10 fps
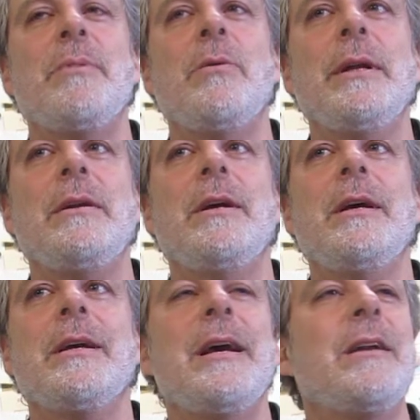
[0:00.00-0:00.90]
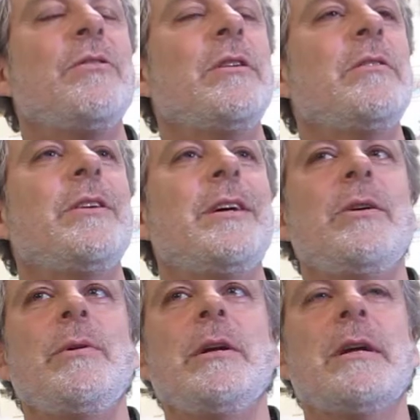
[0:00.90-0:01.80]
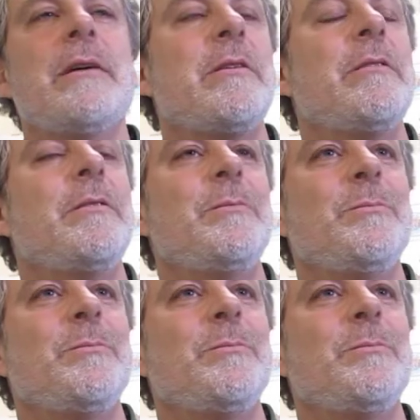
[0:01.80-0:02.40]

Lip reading: But we can't we don't have the